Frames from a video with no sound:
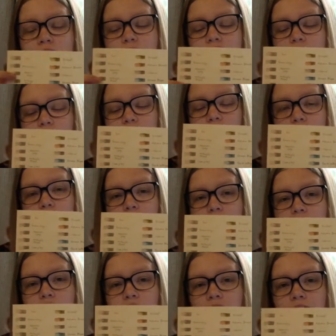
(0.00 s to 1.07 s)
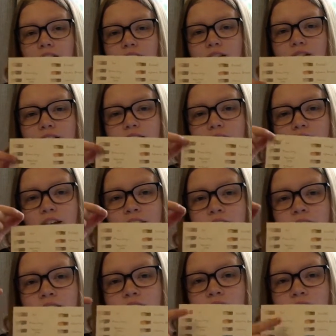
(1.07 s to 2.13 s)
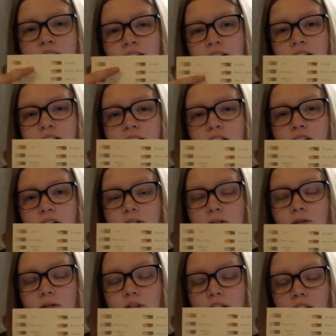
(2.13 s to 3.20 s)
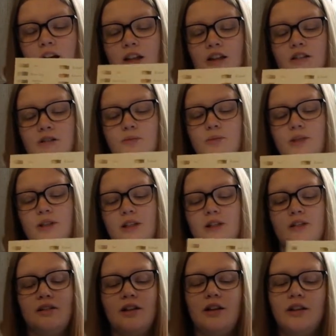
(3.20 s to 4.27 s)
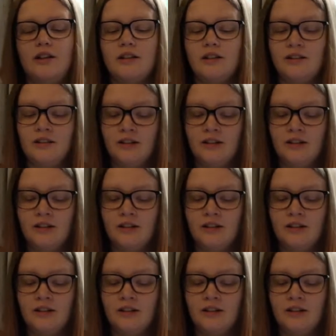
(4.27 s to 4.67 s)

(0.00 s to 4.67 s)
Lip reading: so that I can see all the colours and what they look like.